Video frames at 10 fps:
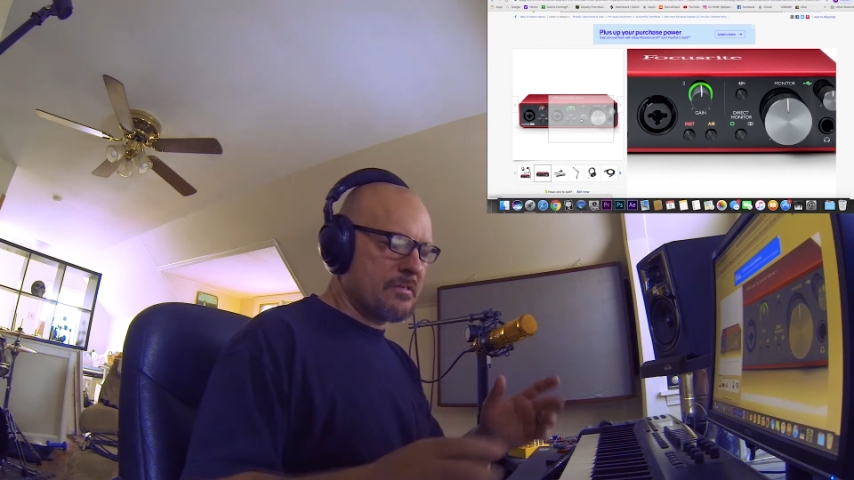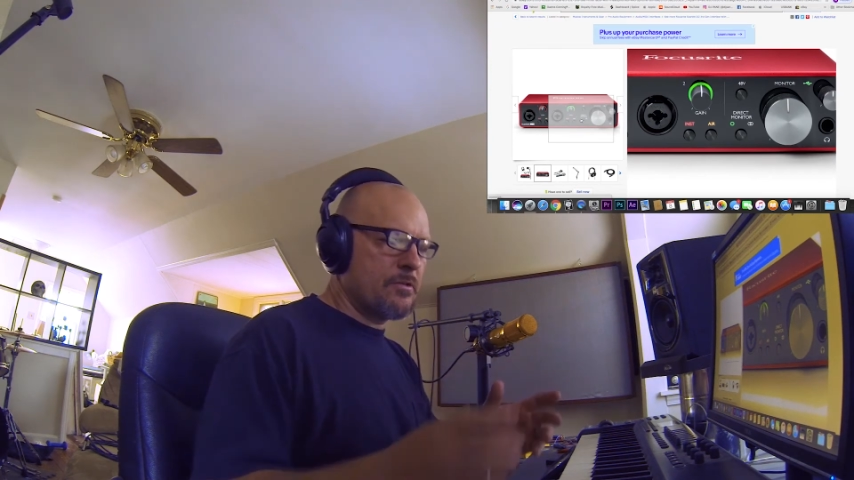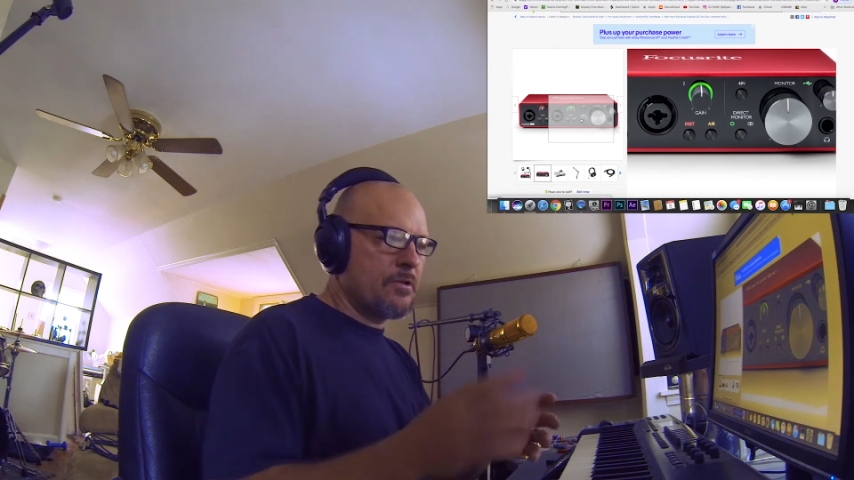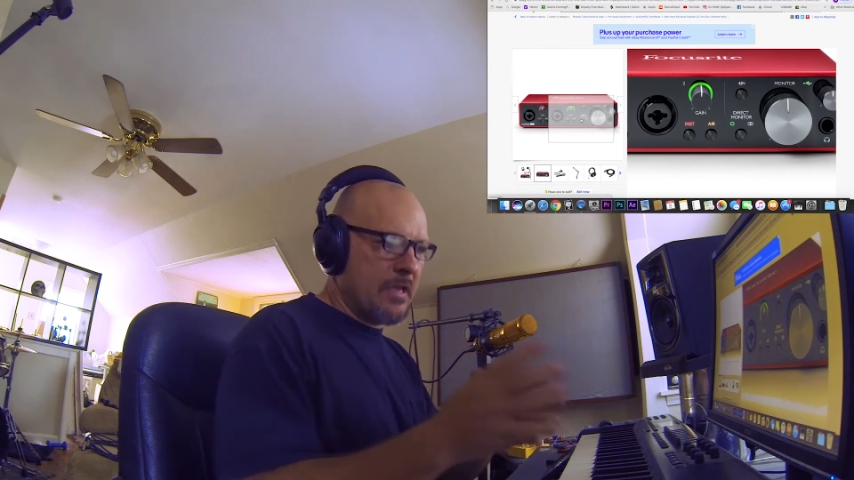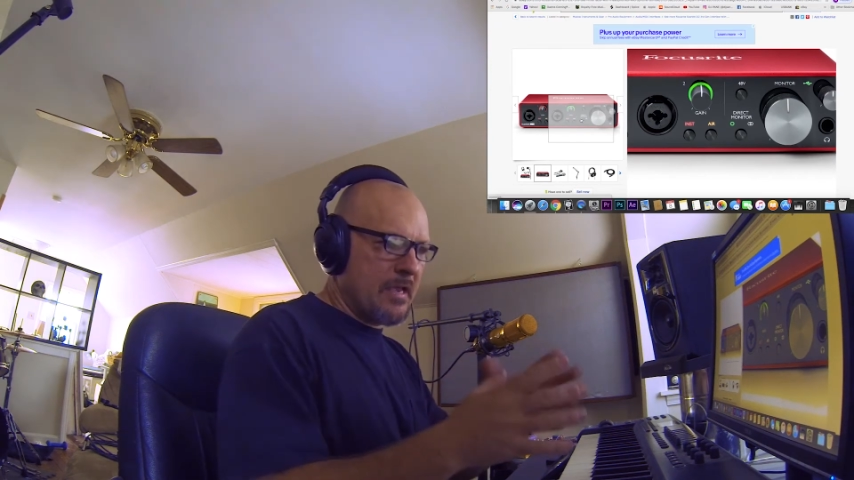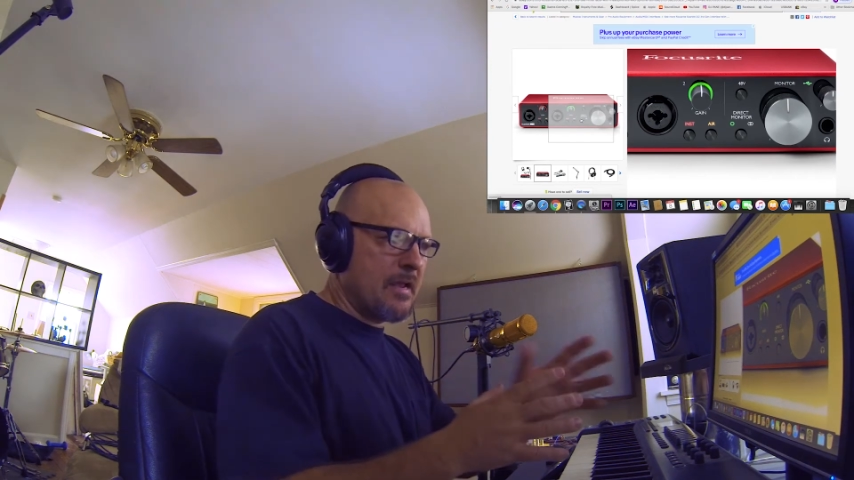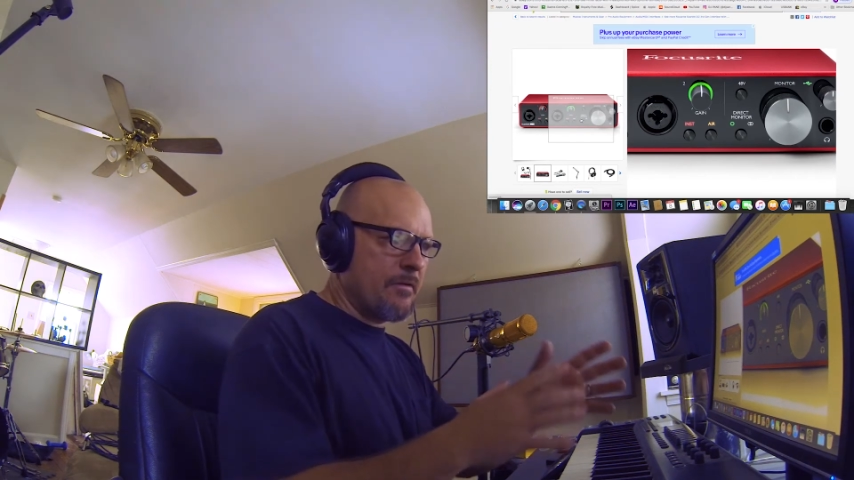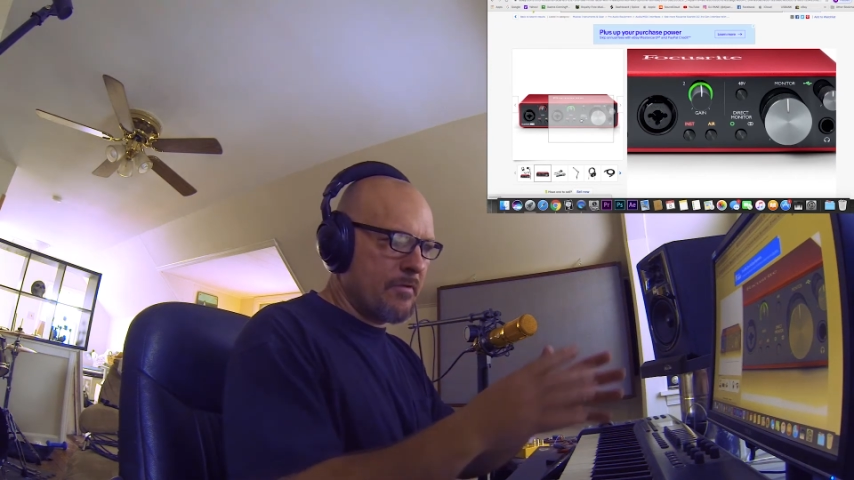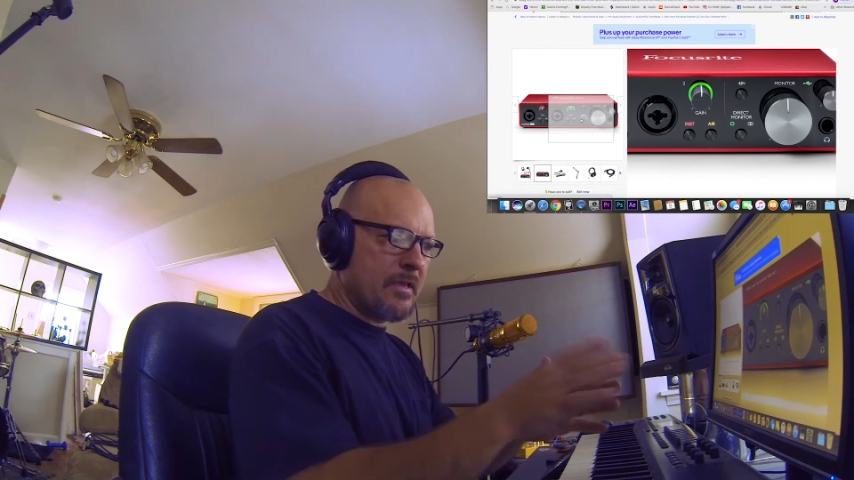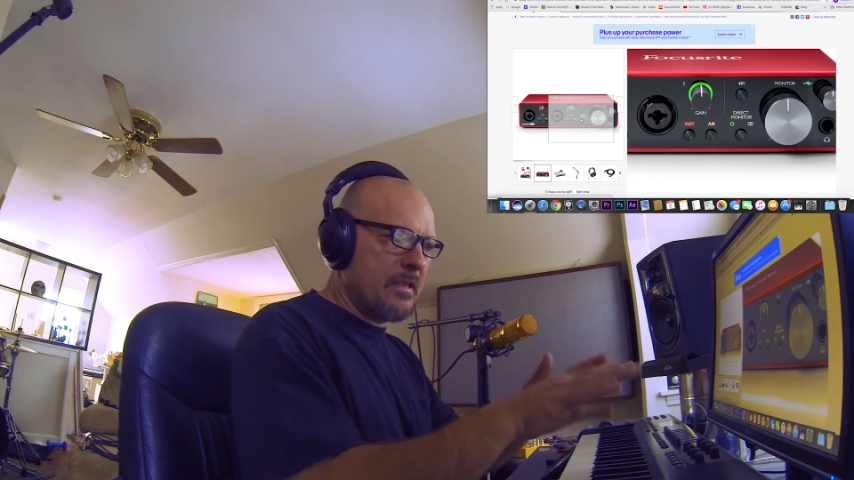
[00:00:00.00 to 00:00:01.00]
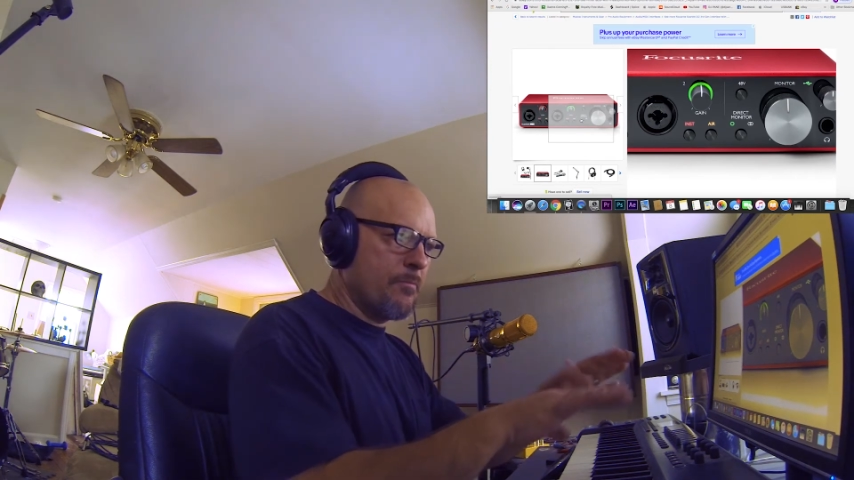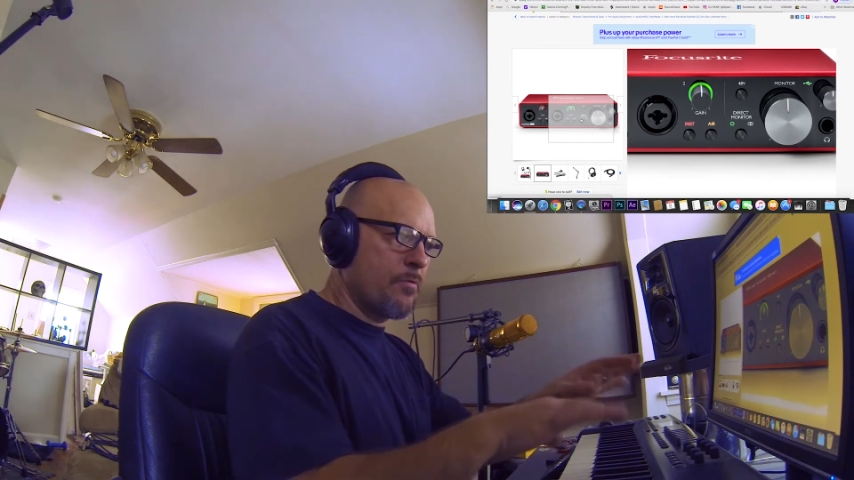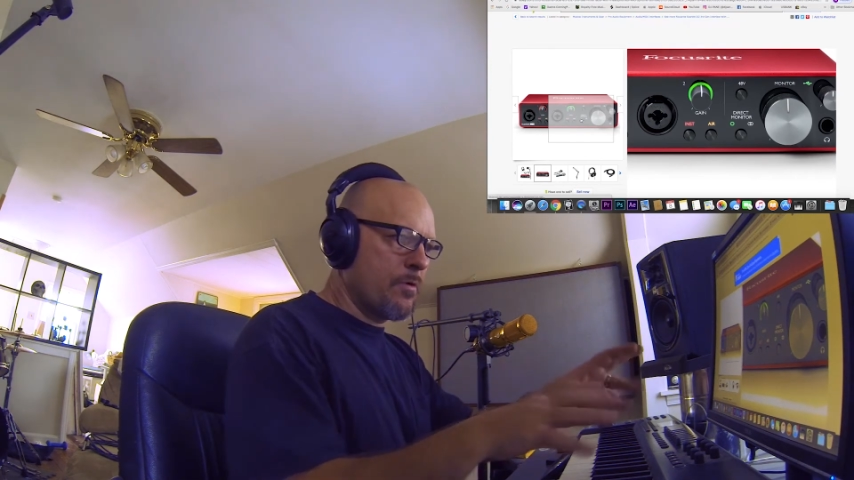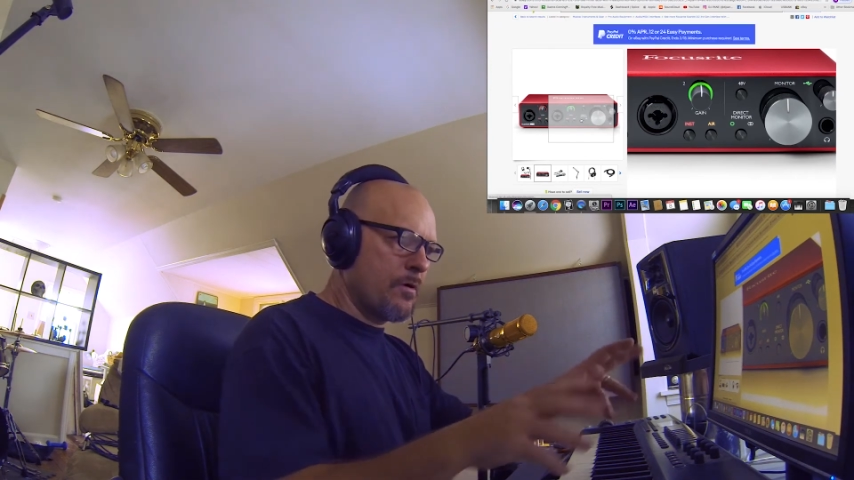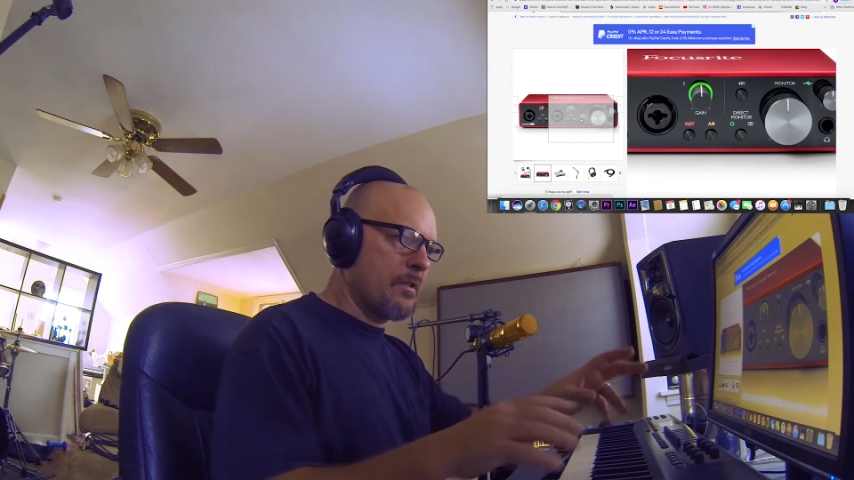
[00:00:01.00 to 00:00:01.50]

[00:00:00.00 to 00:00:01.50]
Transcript: You can have a keyboard,